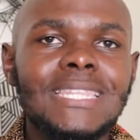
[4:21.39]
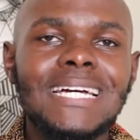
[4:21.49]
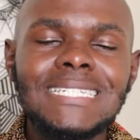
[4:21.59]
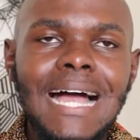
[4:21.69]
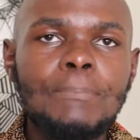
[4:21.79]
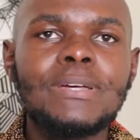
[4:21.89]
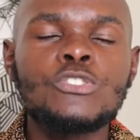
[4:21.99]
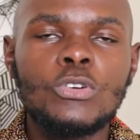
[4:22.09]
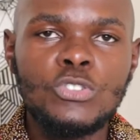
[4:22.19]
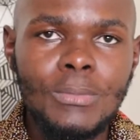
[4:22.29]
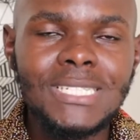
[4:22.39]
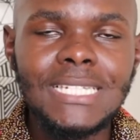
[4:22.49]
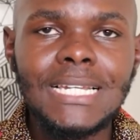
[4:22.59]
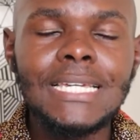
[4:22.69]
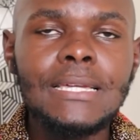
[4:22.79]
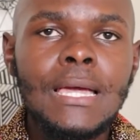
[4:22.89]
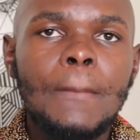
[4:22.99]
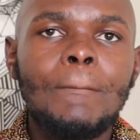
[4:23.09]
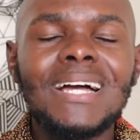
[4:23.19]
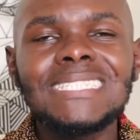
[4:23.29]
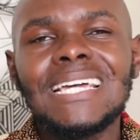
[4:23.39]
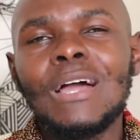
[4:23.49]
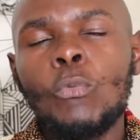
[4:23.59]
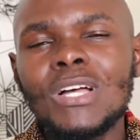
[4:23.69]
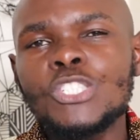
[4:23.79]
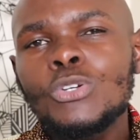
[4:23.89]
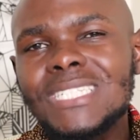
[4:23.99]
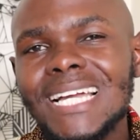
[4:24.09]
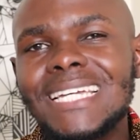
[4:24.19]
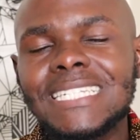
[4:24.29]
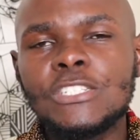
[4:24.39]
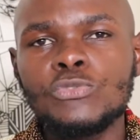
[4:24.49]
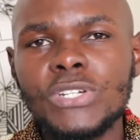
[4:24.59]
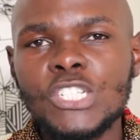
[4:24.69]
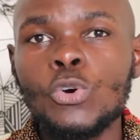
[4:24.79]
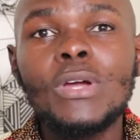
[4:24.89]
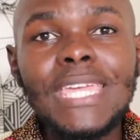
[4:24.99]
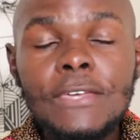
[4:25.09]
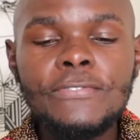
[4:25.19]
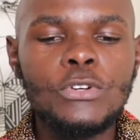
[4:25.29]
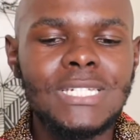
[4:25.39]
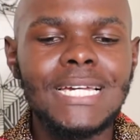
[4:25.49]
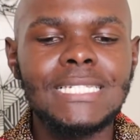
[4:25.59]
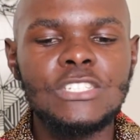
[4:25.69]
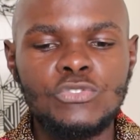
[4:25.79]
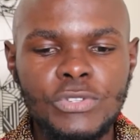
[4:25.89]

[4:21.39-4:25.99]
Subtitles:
That happens automatically, but once your target is reached, or if your target is